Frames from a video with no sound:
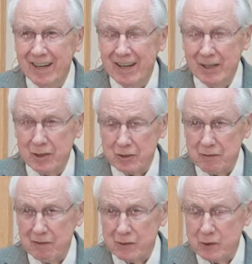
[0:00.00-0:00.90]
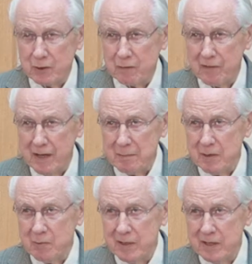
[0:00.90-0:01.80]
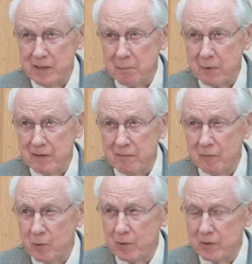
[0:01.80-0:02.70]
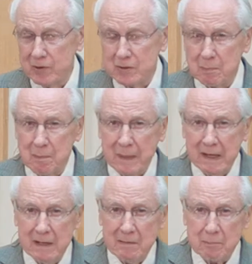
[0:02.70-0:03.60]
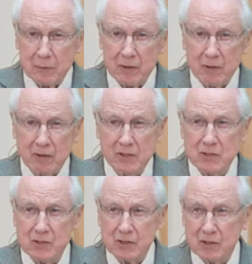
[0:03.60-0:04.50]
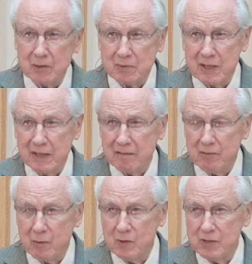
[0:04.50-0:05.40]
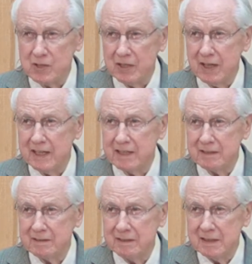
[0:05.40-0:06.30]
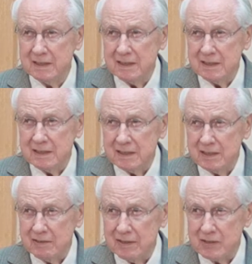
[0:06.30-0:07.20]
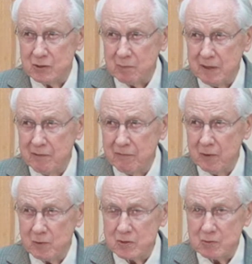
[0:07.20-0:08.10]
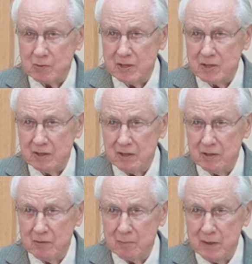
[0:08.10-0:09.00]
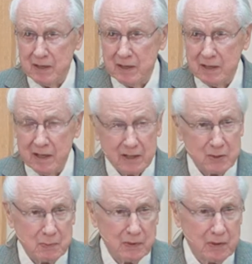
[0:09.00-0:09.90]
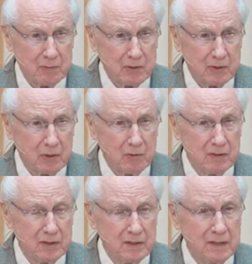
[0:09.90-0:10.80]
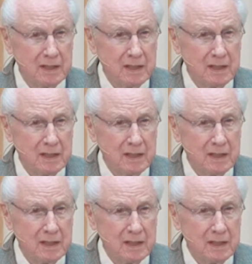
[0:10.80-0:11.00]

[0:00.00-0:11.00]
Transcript: Others of our church family we need to pray for. There's a prayer list that comes out every Wednesday night. We've had so many folks recently who have been in the hospital with COVID and